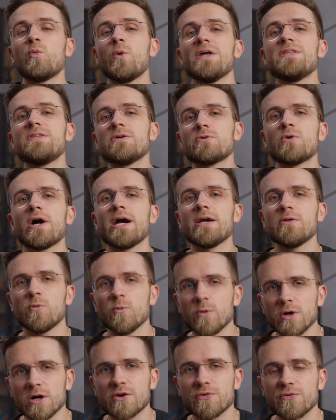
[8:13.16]
with the right
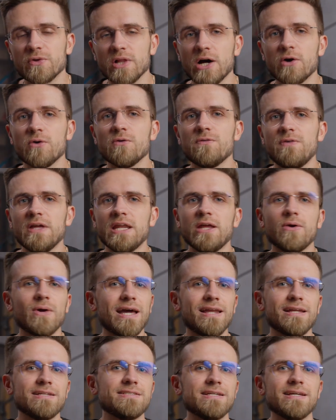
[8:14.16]
workflow, video
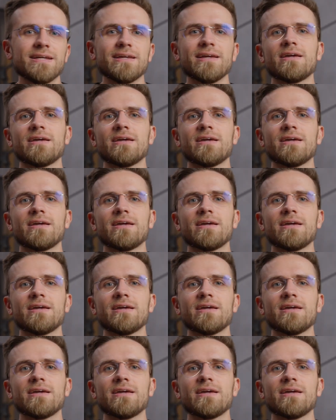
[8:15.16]
editing